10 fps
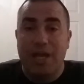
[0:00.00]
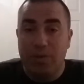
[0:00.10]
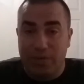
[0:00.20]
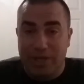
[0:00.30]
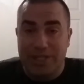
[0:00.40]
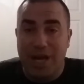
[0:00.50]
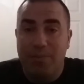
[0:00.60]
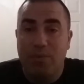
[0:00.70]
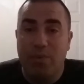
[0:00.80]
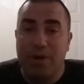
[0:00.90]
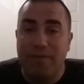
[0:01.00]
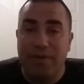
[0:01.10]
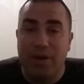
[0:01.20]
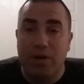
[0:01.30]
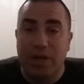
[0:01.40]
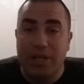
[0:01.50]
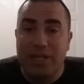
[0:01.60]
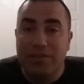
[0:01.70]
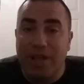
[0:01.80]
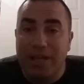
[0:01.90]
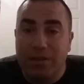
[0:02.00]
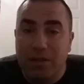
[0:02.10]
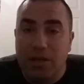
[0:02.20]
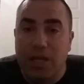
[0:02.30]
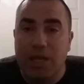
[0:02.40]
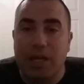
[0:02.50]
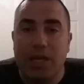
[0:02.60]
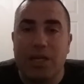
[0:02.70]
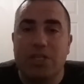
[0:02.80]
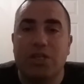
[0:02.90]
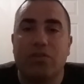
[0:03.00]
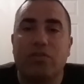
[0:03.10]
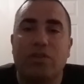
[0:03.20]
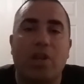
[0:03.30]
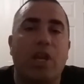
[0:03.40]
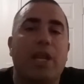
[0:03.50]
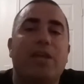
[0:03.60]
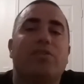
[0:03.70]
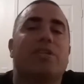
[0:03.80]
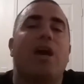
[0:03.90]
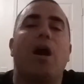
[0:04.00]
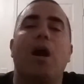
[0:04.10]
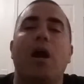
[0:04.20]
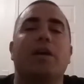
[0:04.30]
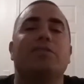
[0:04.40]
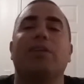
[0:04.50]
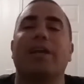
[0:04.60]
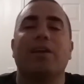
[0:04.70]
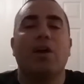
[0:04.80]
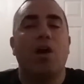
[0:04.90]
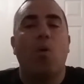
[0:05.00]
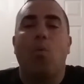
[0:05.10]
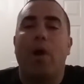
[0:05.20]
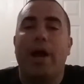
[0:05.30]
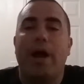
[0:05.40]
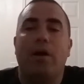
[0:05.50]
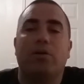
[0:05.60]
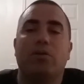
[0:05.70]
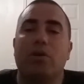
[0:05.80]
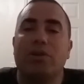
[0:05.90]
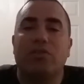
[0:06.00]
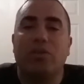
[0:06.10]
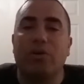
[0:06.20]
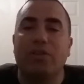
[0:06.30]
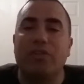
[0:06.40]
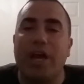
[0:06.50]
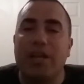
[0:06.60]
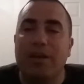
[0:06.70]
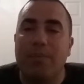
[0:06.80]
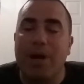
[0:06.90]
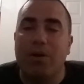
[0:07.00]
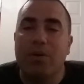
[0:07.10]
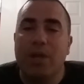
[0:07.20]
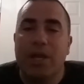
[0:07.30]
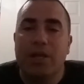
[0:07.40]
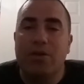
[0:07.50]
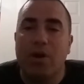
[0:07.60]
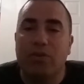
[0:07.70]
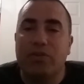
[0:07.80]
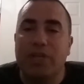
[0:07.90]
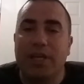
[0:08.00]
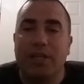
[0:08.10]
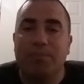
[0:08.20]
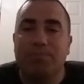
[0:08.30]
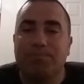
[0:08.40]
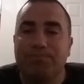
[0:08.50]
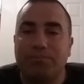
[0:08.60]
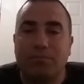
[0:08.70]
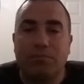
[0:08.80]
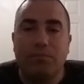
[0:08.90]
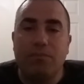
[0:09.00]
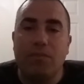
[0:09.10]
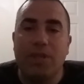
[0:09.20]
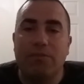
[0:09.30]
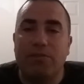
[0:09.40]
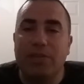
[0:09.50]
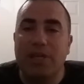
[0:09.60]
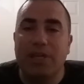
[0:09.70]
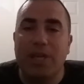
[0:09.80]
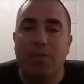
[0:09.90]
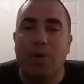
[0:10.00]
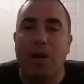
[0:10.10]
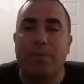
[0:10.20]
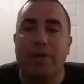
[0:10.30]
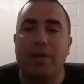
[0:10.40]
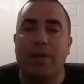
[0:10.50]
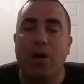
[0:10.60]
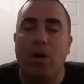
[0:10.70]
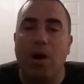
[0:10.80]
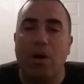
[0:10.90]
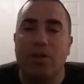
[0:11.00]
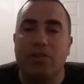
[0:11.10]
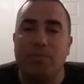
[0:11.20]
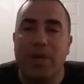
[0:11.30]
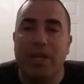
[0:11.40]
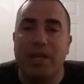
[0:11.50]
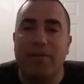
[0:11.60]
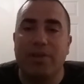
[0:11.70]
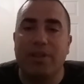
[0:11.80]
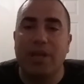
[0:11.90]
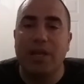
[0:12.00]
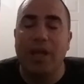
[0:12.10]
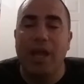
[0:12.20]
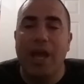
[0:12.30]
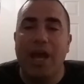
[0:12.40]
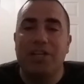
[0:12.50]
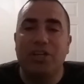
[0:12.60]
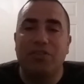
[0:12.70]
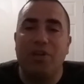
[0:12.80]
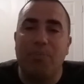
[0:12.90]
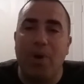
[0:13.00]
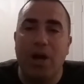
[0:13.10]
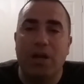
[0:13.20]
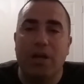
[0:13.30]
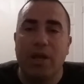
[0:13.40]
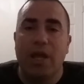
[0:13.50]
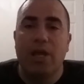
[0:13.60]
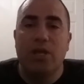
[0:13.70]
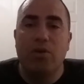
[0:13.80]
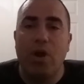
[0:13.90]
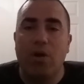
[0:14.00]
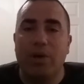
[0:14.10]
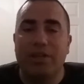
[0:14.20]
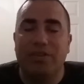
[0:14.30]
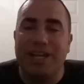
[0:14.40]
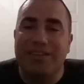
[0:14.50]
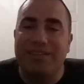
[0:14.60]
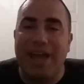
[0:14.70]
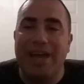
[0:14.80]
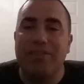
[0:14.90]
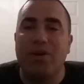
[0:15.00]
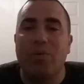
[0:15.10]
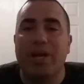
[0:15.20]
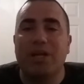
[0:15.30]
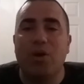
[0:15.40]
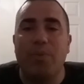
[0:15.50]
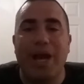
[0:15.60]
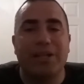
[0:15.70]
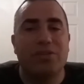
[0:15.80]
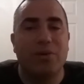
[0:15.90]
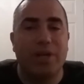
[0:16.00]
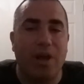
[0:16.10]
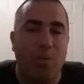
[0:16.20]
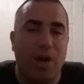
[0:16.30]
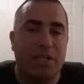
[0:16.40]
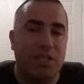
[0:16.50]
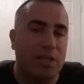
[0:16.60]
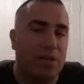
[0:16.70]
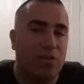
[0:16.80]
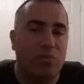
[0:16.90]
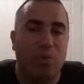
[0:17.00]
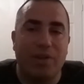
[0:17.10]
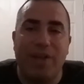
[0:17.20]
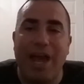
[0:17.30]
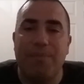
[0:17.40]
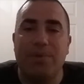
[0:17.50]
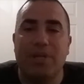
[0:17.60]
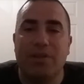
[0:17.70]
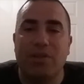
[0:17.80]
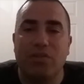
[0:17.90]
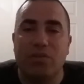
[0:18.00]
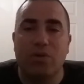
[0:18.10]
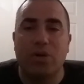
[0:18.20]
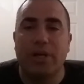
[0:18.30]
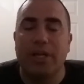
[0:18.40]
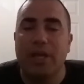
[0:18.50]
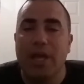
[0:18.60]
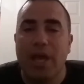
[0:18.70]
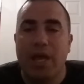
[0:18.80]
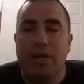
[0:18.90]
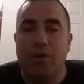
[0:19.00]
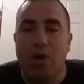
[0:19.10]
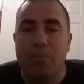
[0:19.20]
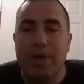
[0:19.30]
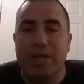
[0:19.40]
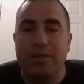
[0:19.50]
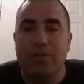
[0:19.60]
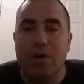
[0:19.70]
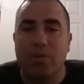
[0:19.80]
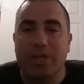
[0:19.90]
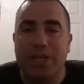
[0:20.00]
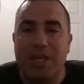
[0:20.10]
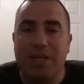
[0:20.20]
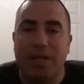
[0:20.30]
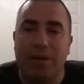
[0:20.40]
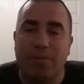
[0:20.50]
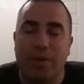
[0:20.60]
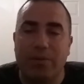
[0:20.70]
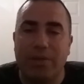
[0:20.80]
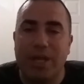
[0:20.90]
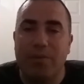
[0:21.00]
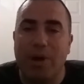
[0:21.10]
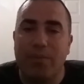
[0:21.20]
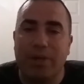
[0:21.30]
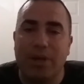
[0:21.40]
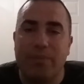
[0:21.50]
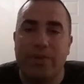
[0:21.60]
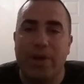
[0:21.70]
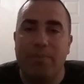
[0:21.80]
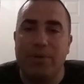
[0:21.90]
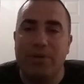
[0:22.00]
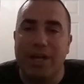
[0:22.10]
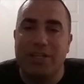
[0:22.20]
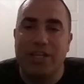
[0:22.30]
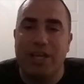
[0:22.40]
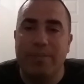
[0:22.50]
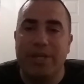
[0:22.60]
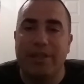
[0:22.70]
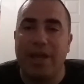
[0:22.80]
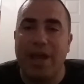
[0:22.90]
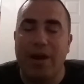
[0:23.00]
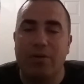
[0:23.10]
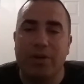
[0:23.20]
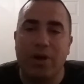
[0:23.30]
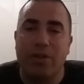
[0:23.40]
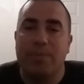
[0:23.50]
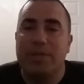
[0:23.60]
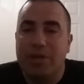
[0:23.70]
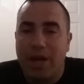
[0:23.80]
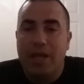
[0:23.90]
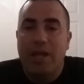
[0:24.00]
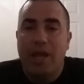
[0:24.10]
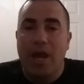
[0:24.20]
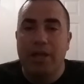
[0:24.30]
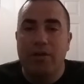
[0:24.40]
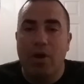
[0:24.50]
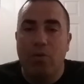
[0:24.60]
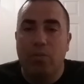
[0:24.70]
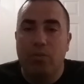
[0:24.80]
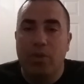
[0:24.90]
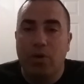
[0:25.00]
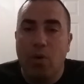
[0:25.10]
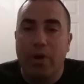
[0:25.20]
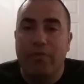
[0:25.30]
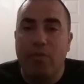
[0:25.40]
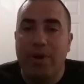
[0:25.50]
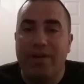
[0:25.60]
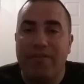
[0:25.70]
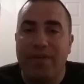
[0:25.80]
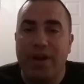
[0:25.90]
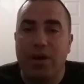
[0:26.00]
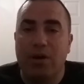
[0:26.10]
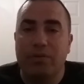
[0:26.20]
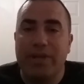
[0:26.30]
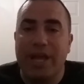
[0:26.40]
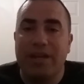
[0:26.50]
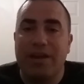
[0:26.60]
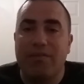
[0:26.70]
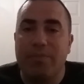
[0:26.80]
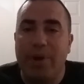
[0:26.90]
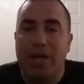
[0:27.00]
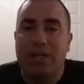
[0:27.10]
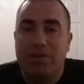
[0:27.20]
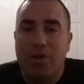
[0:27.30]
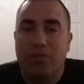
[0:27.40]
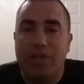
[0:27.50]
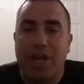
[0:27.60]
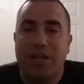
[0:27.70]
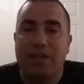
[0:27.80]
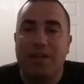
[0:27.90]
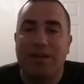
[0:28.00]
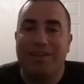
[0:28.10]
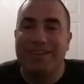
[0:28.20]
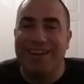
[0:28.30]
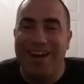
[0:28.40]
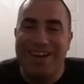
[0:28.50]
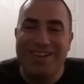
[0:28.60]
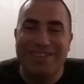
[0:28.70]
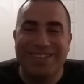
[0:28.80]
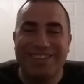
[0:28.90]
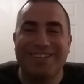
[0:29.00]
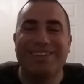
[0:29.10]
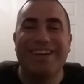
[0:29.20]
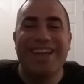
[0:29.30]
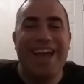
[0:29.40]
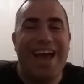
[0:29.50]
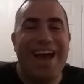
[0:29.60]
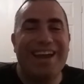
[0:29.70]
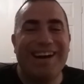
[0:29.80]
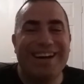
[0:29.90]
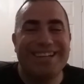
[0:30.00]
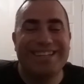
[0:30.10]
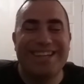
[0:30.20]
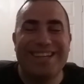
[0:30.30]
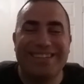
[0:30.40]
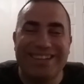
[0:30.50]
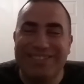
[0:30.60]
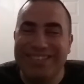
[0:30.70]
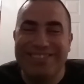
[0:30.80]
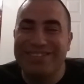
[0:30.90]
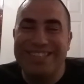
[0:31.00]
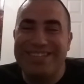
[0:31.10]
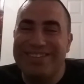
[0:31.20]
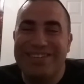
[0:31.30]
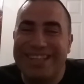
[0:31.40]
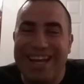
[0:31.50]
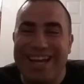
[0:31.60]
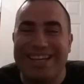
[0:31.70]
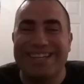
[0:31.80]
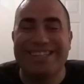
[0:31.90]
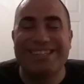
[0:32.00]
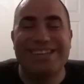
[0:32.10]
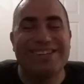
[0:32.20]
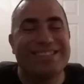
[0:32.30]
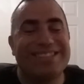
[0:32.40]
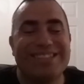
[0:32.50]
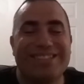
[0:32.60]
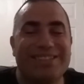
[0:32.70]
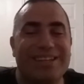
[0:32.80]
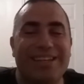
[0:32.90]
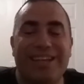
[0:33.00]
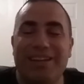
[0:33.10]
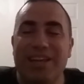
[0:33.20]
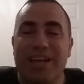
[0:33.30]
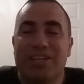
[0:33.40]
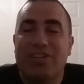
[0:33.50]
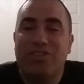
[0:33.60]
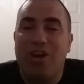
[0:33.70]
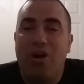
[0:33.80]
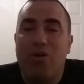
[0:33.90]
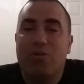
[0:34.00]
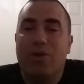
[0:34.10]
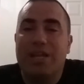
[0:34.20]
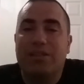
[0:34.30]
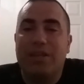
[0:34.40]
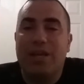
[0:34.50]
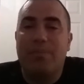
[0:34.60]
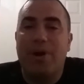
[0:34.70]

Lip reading: He was on top of Winterfell, and he's looking, and he's in awe. He's like, wow, he's so excited about, seeing King Robert and all his men and everything. And just the part, it's sad though when I go back to it and I watch it, because what's happened in the story, but when King Robert comes up, and you got Jaime and the Hound and all them, and you got the court of Winterfell, Ned and everybody, standing there, and then Arya with her little hat on, and Ned's like, what you doing with that? And, it's just, and then just the whole great thing